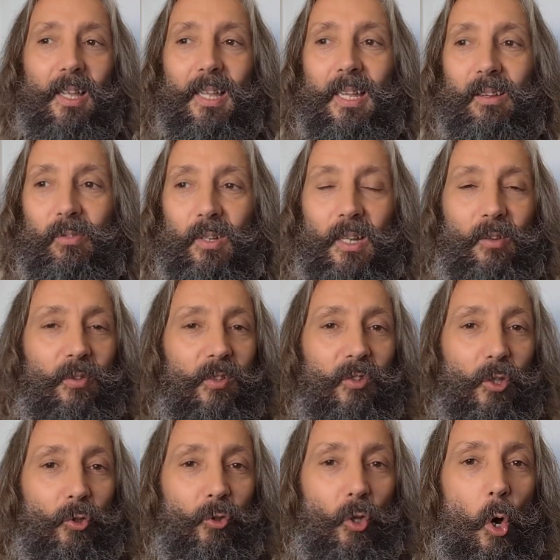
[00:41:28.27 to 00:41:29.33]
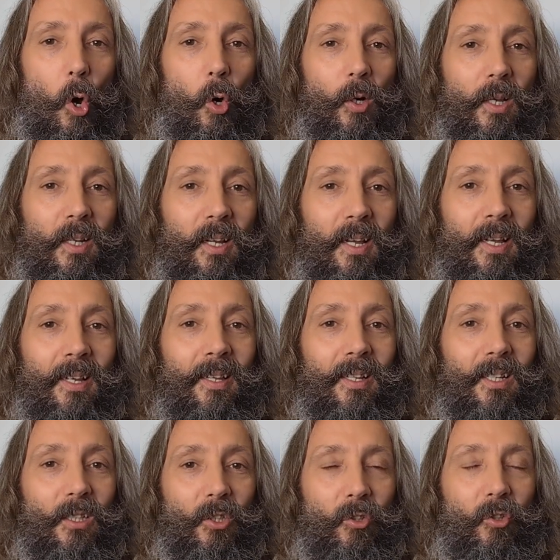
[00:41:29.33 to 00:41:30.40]
Even if it's a dog and
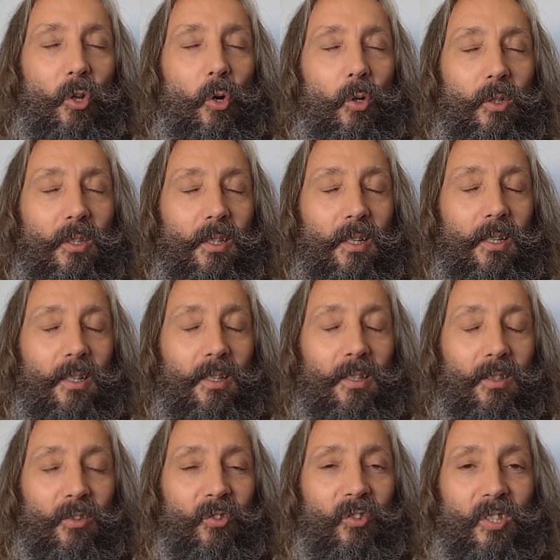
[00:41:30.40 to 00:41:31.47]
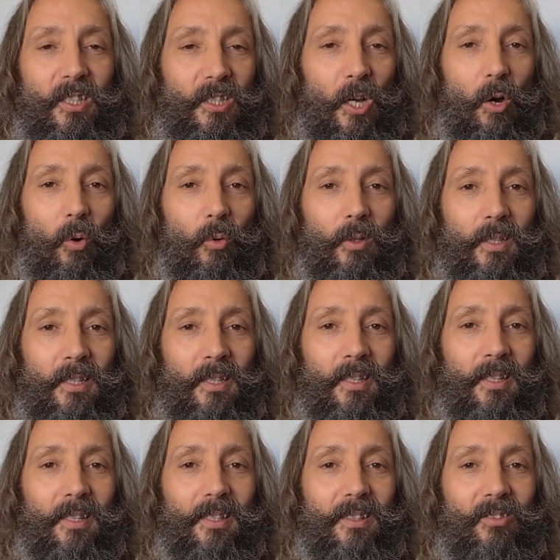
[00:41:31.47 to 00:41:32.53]
a seagull
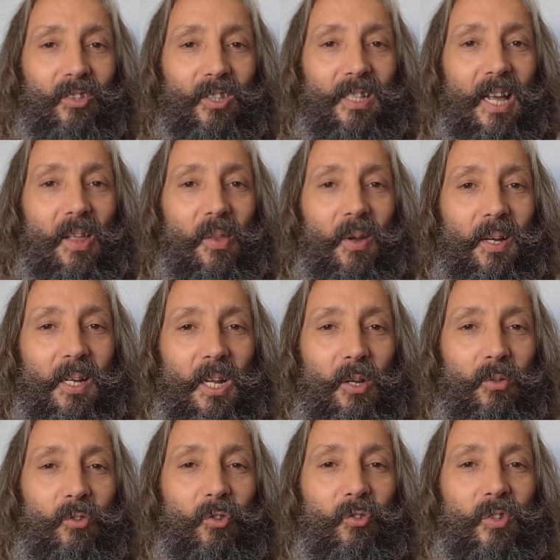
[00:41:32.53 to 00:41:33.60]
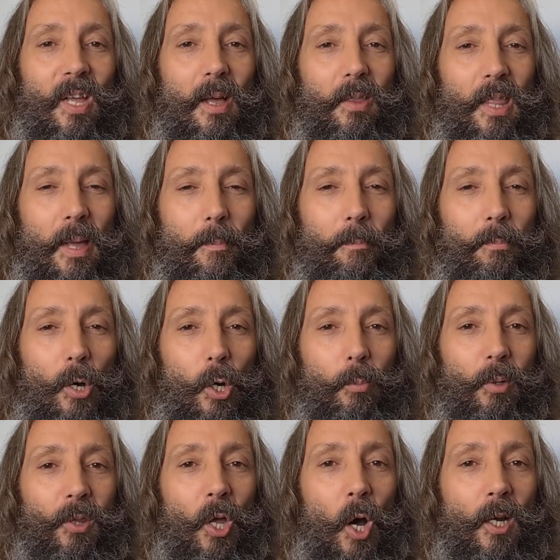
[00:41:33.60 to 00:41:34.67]
together, you know, just that
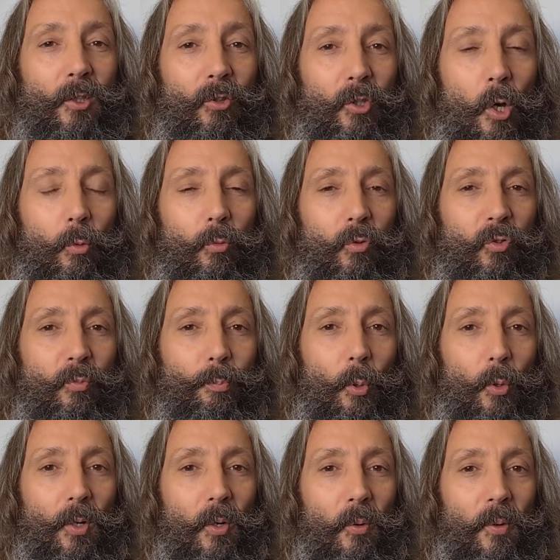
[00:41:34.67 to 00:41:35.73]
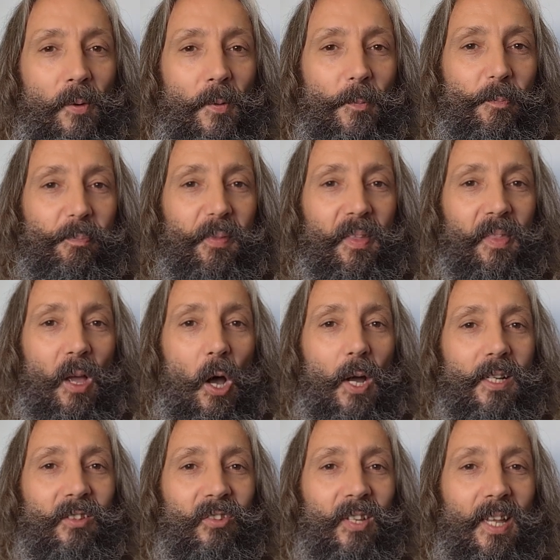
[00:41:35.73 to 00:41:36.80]
moment that I don't spoil, that
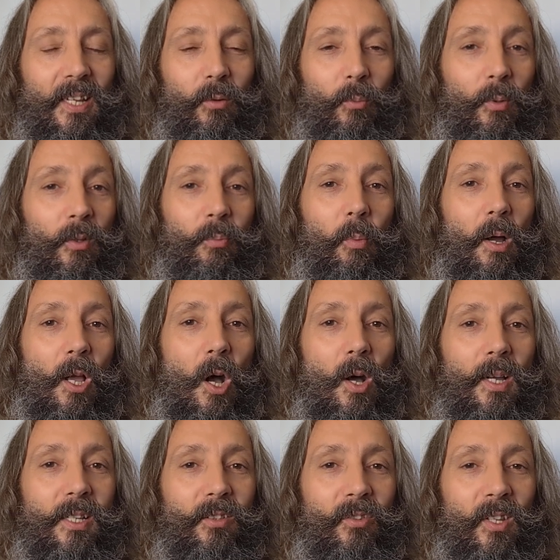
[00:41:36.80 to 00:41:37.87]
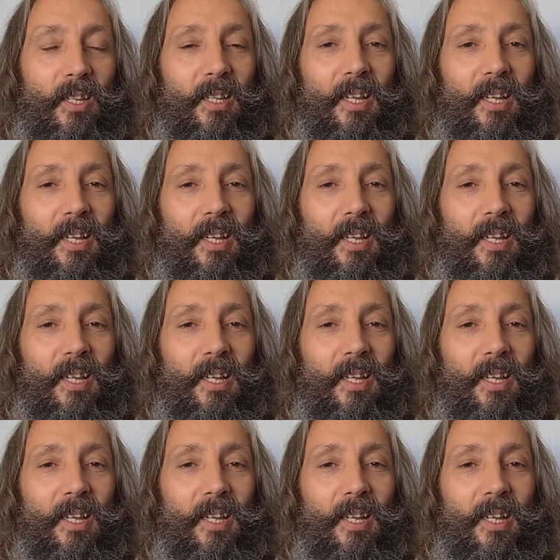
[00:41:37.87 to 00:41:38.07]
I take with my eyes